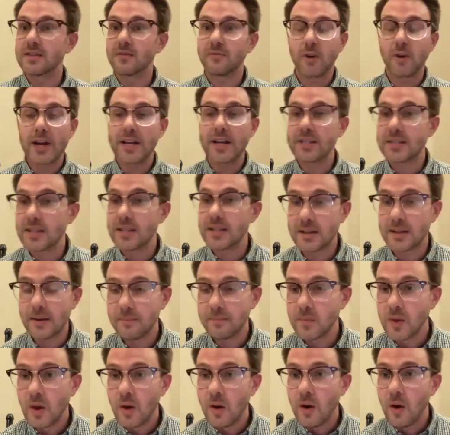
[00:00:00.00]
of
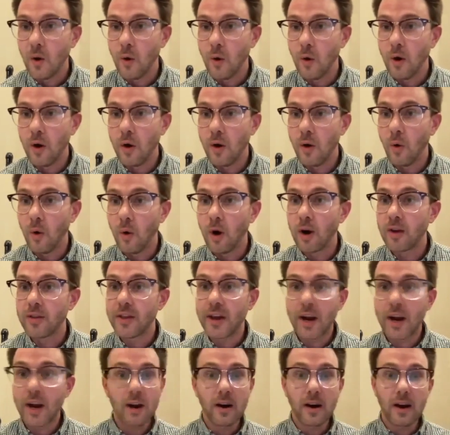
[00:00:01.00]
racism, or
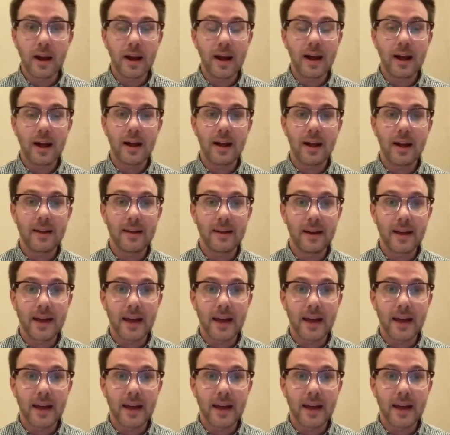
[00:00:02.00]
they're